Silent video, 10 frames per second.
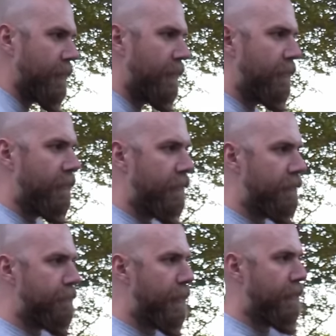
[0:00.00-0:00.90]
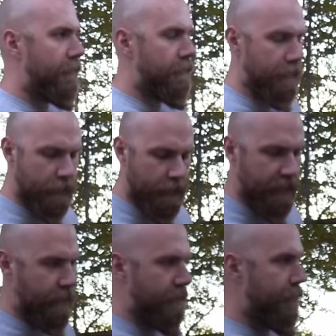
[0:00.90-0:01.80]
Oh yeah, that's better. This is a
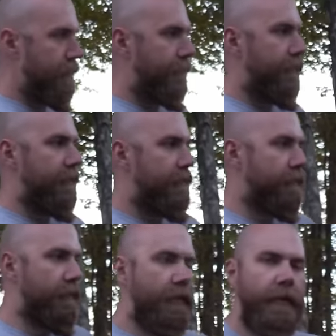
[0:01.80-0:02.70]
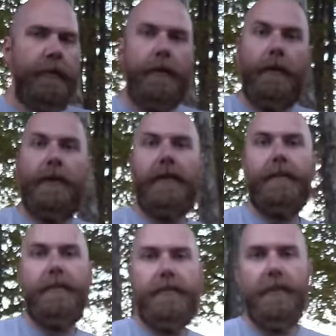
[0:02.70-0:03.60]
great gun for defense. Oh hey,
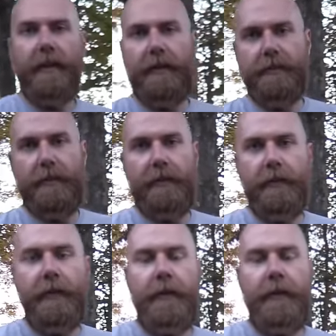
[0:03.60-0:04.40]
didn't see you guys there.